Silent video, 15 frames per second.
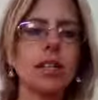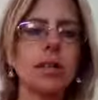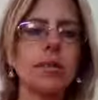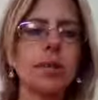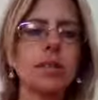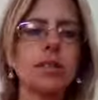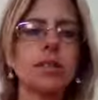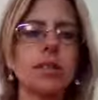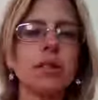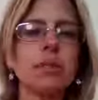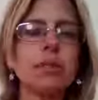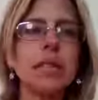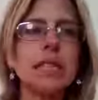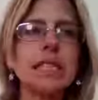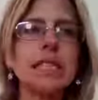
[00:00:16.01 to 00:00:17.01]
a little
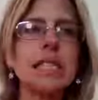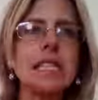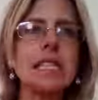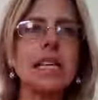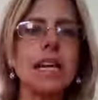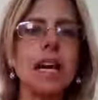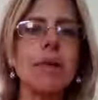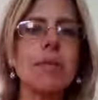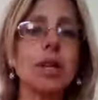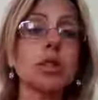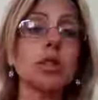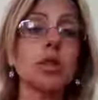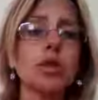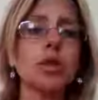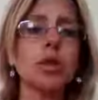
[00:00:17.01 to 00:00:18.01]
bit
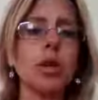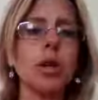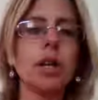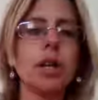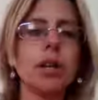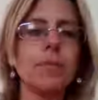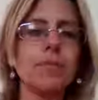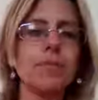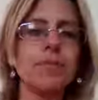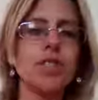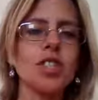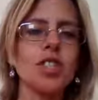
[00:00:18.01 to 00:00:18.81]
about Google,